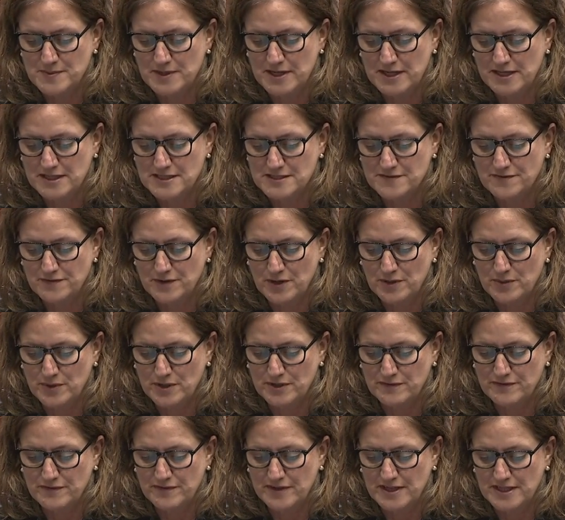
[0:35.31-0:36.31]
but has
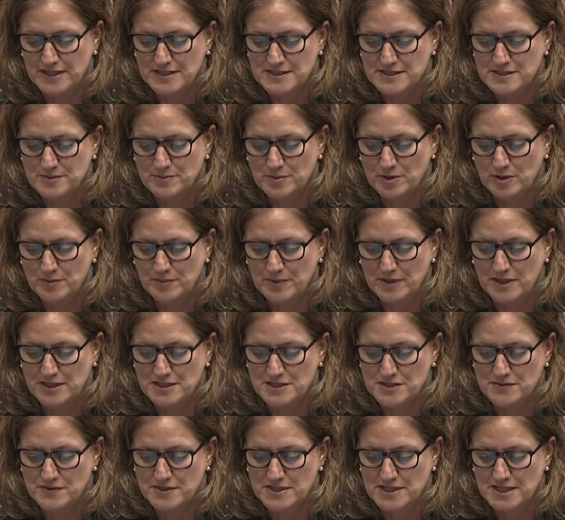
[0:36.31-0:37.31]
flow-on effects to
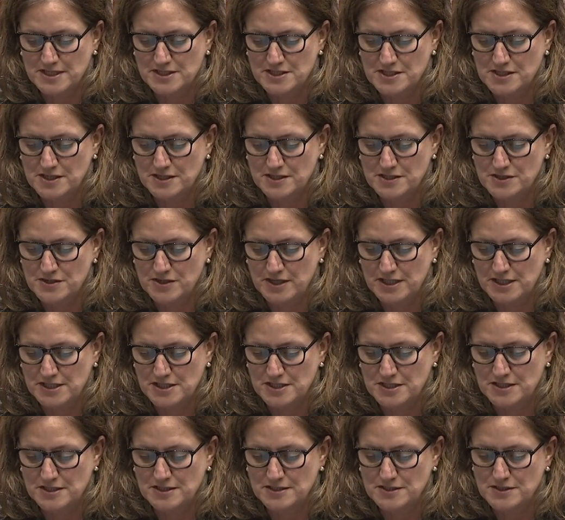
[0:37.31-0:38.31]
population retention and
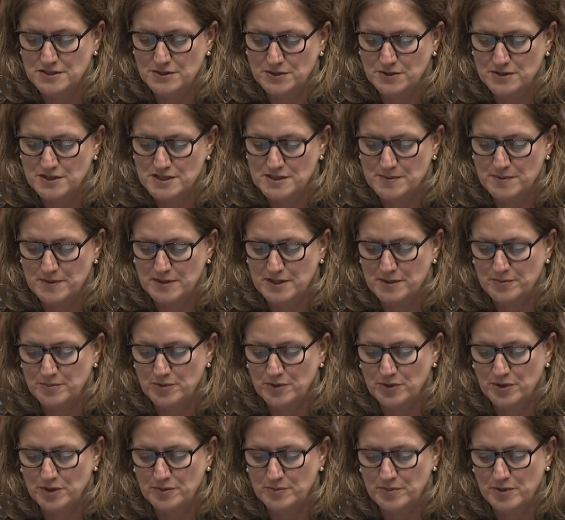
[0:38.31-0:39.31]
attraction, tourism and the
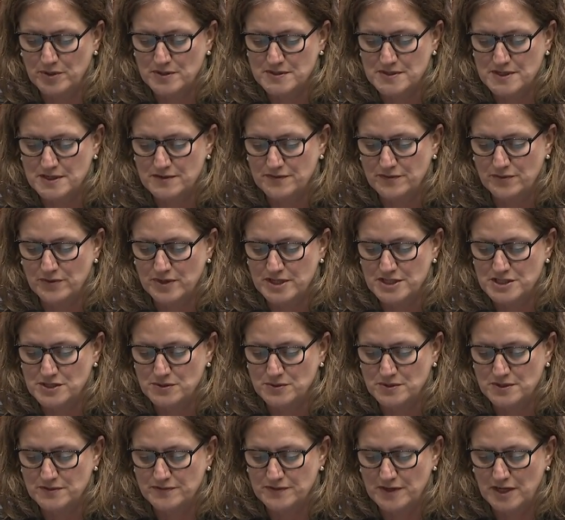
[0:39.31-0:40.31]
broader positive
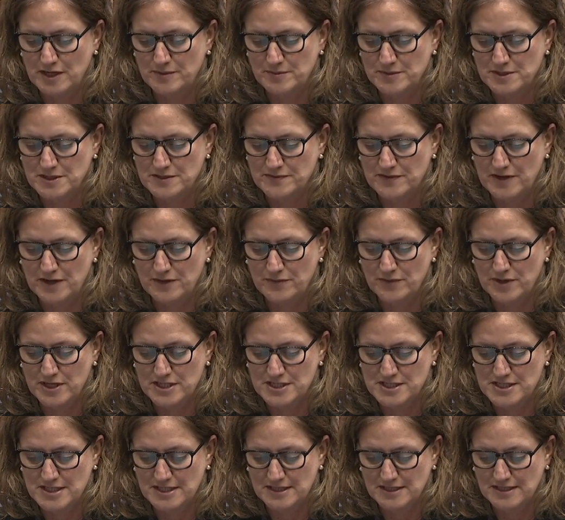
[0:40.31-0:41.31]
regional development of our
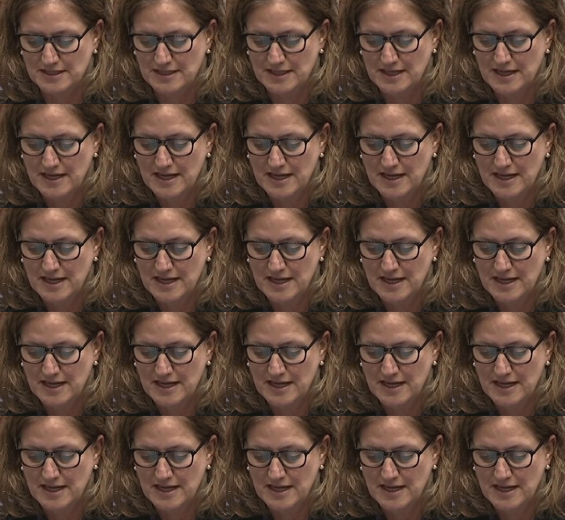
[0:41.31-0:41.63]
region.